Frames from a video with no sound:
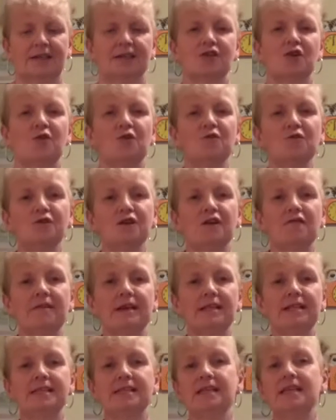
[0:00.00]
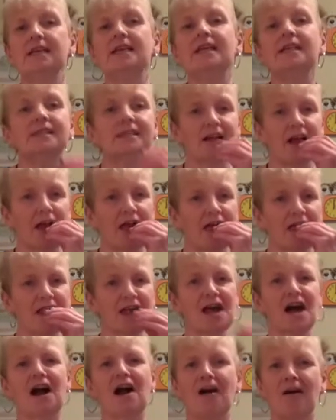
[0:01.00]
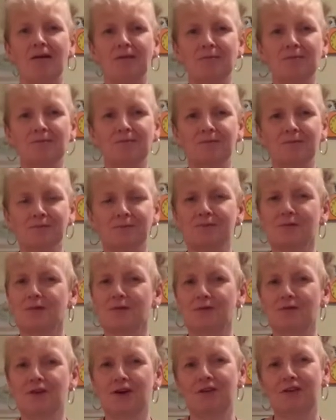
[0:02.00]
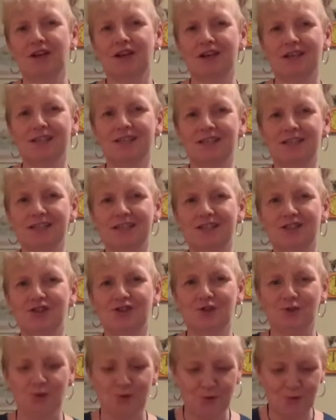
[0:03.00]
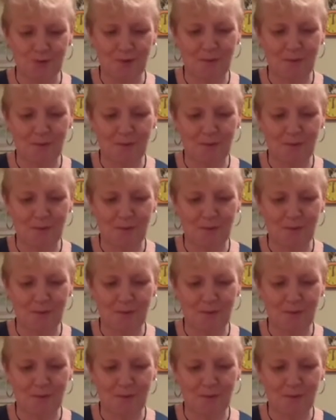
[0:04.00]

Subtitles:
Also ready to eat. And very nice it is too.